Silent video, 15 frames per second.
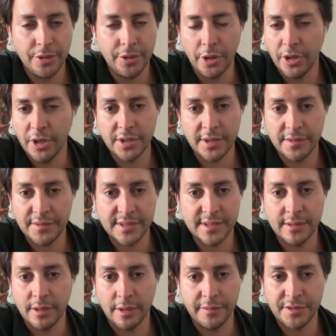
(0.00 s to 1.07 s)
lot of
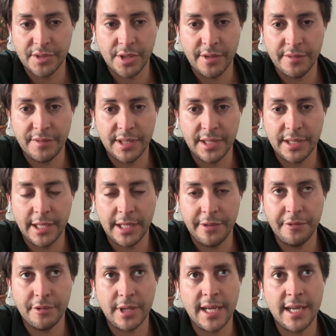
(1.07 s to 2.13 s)
stuff in
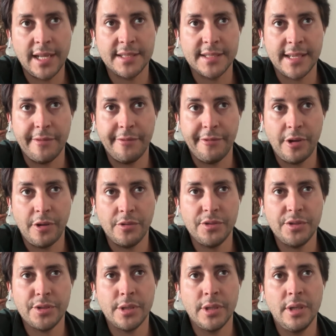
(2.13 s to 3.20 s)
France and
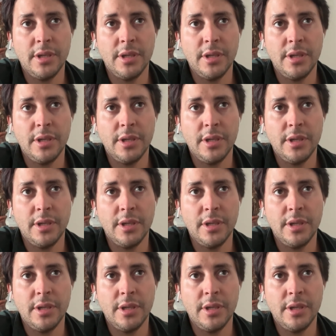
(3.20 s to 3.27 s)
funds.